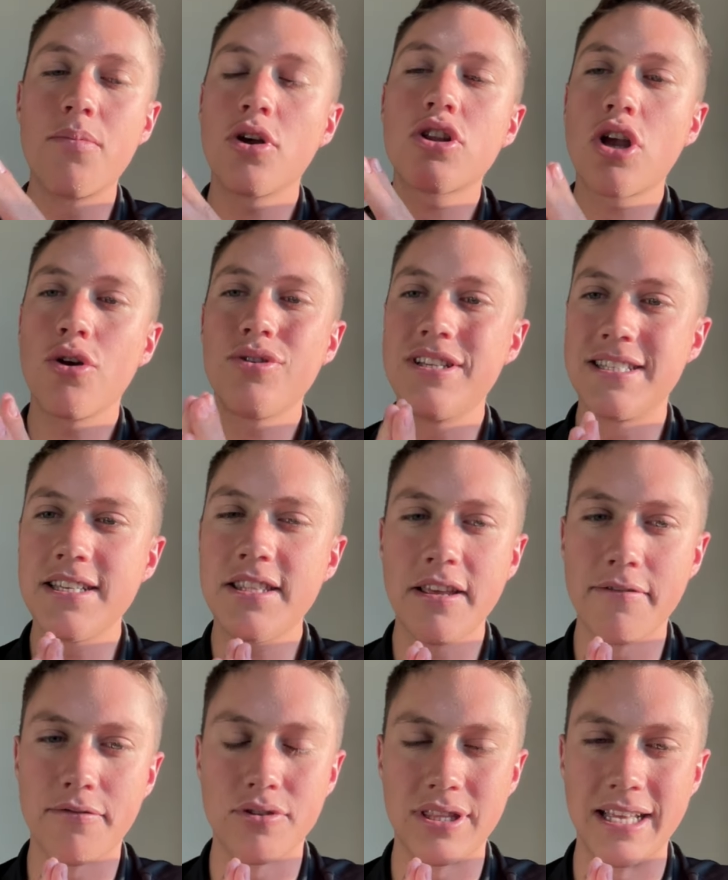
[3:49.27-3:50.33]
going to sit
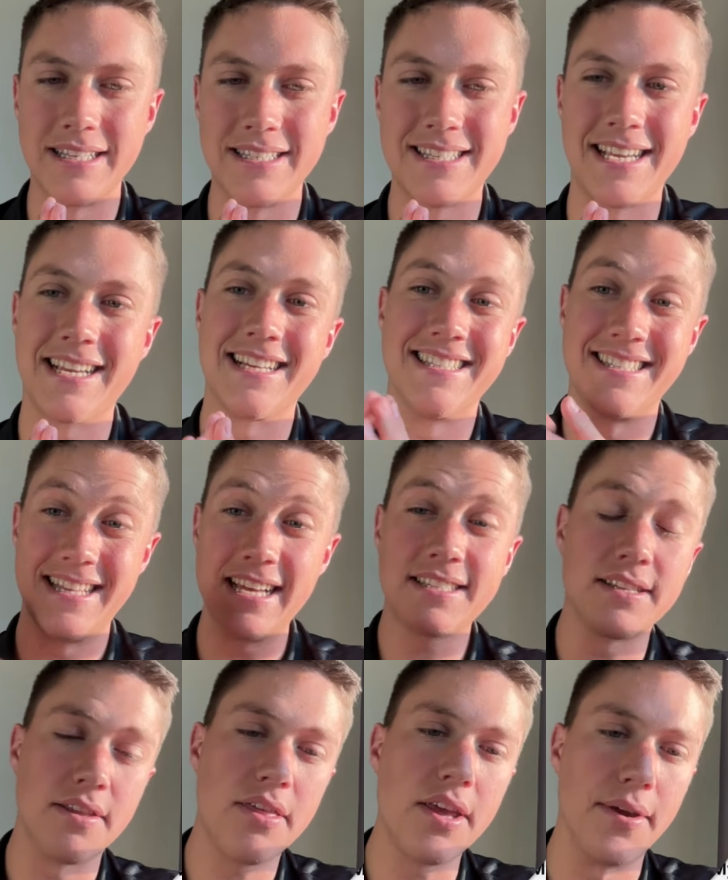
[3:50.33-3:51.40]
here for 10 seconds. That's
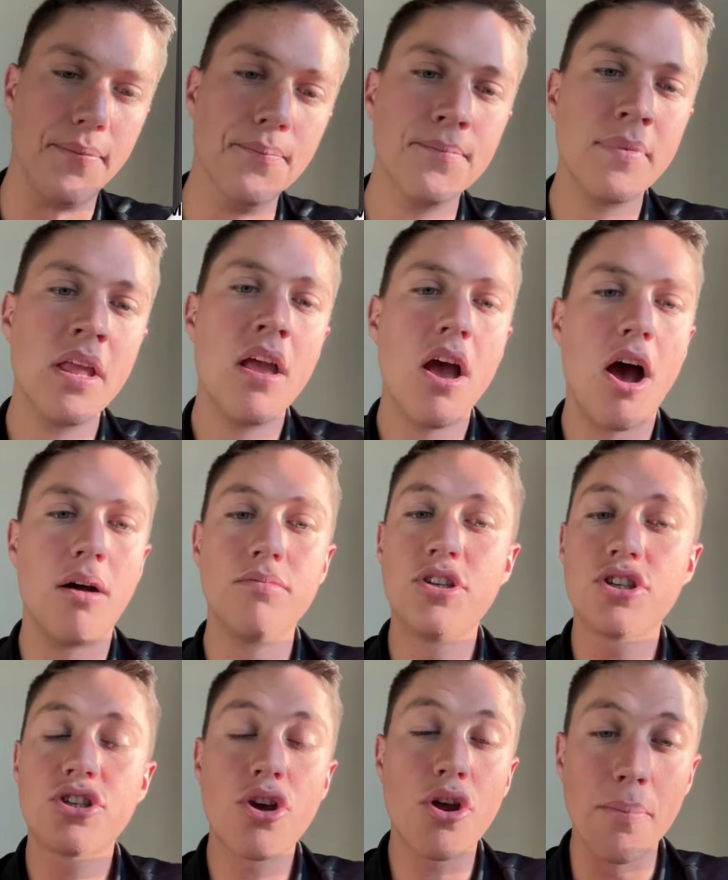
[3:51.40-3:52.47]
the thing. I'm
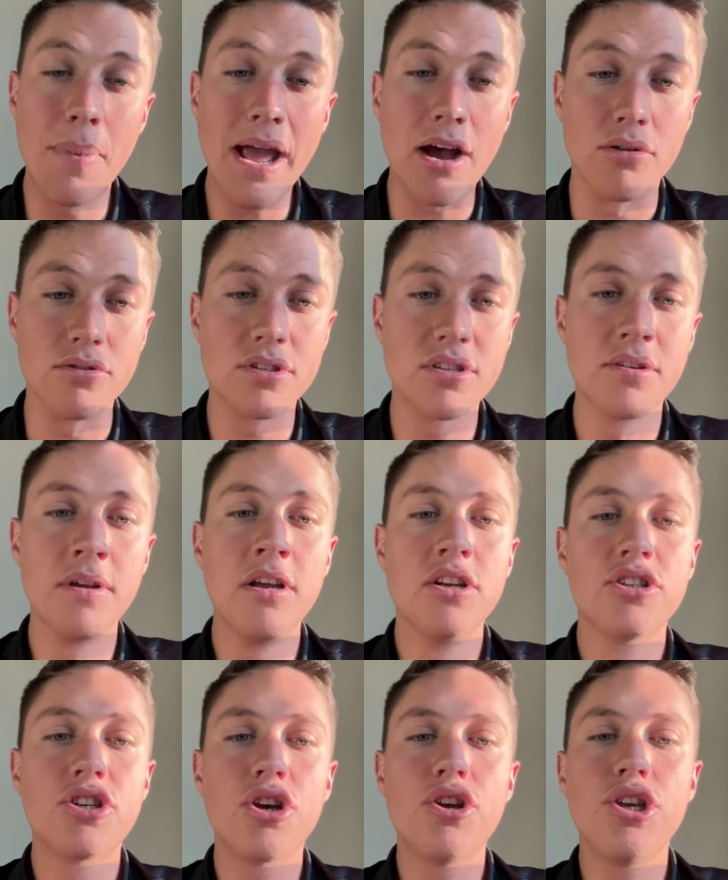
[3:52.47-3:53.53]
just going to bounce.
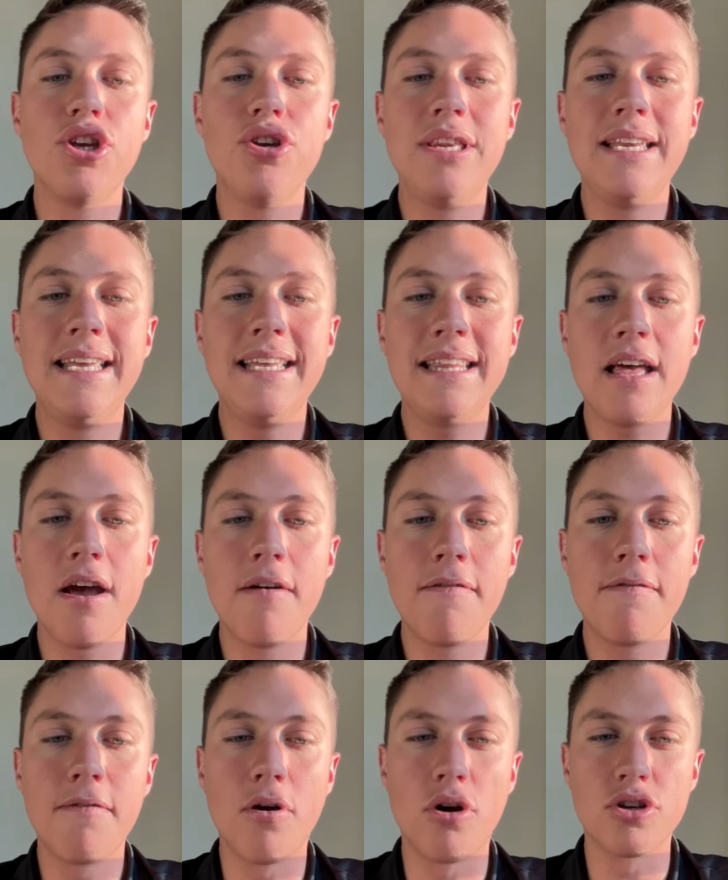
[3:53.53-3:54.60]
So you need a
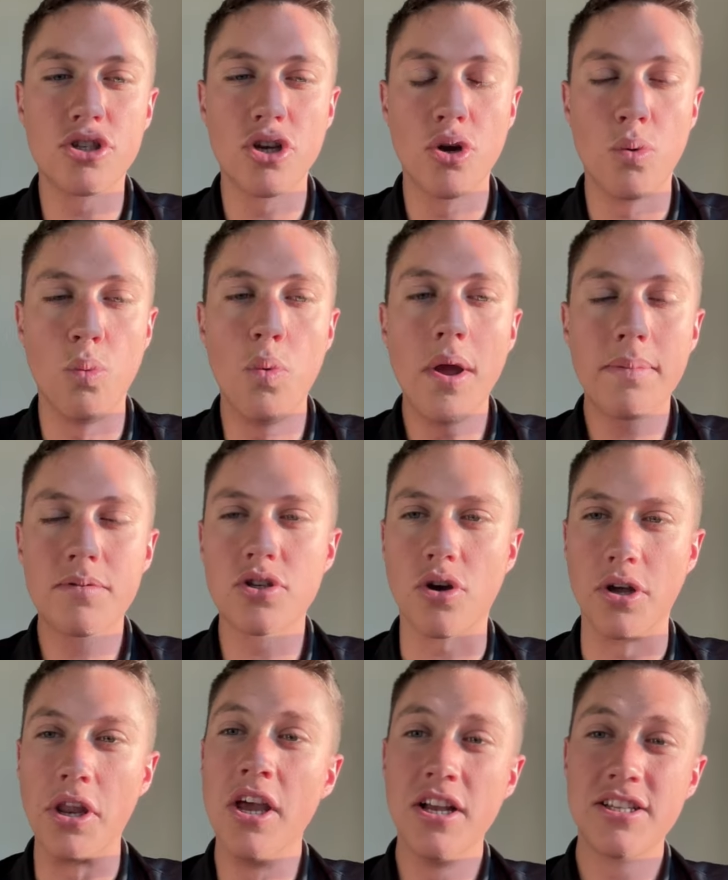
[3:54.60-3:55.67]
fast
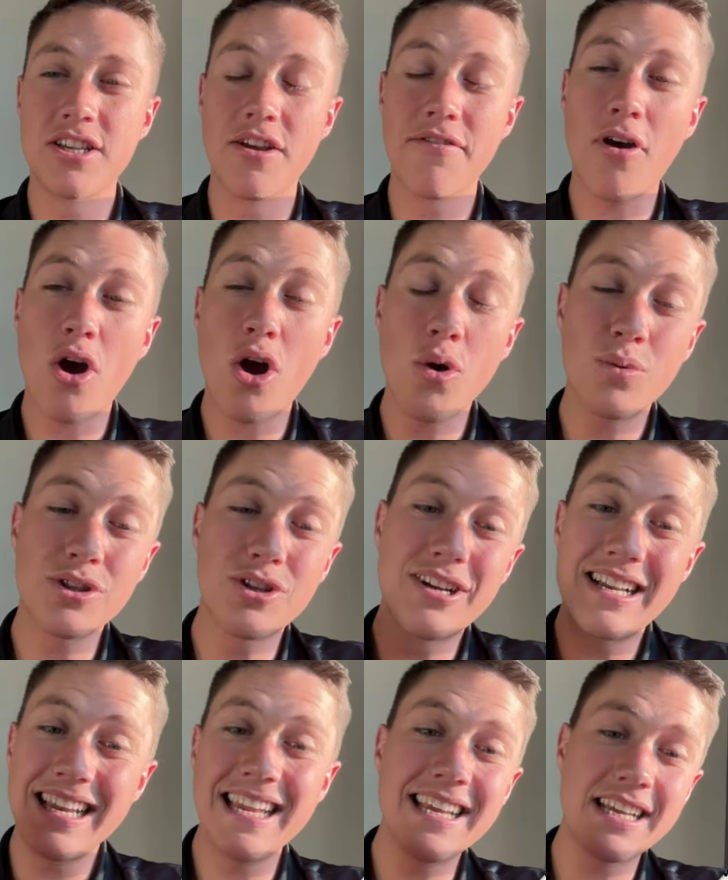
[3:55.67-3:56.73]
website. So if I want to
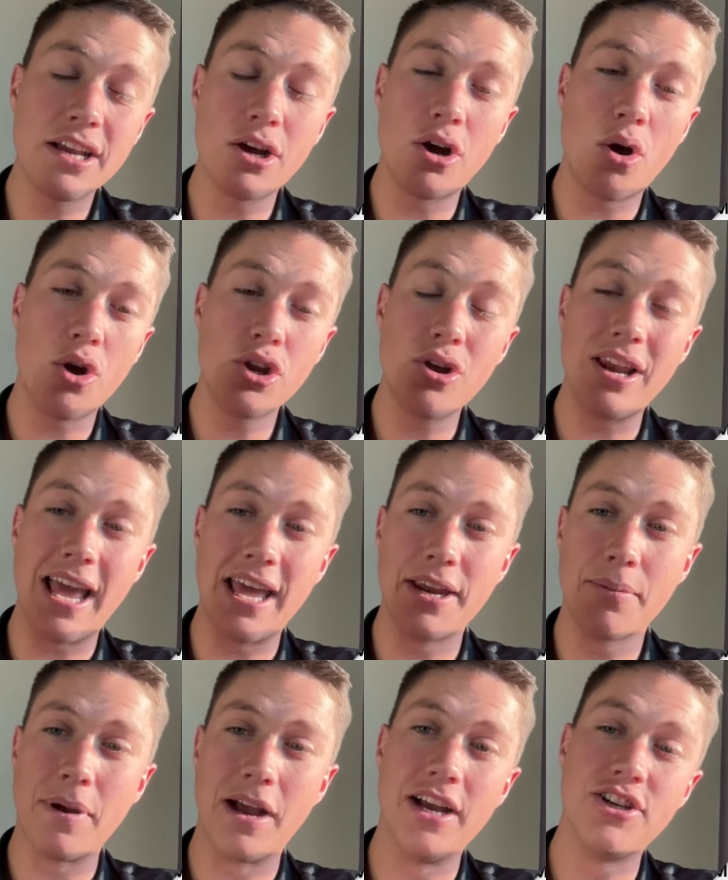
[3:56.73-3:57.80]
click on your
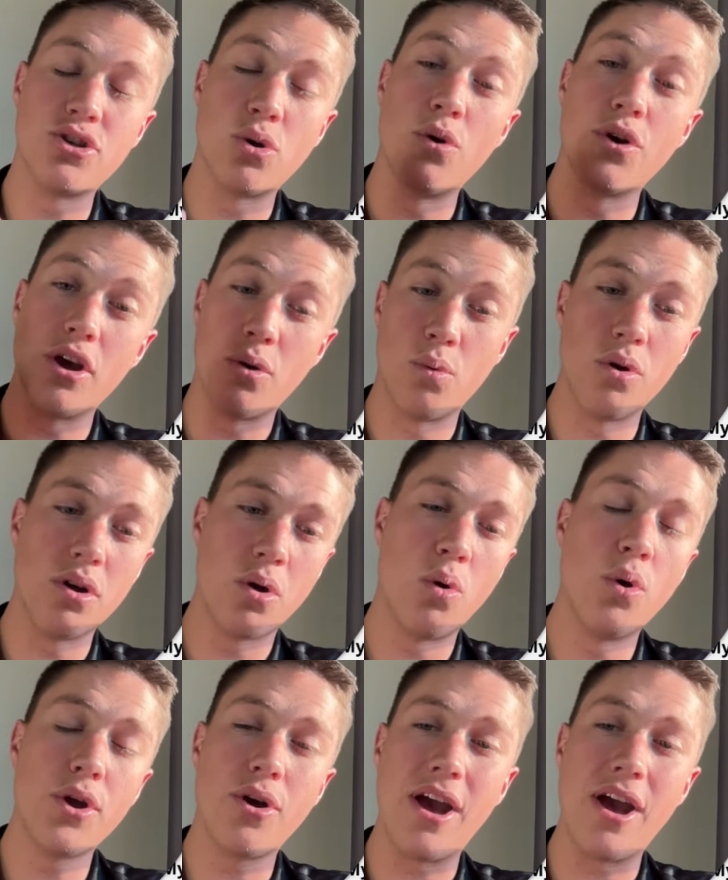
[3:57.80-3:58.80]
landing page or your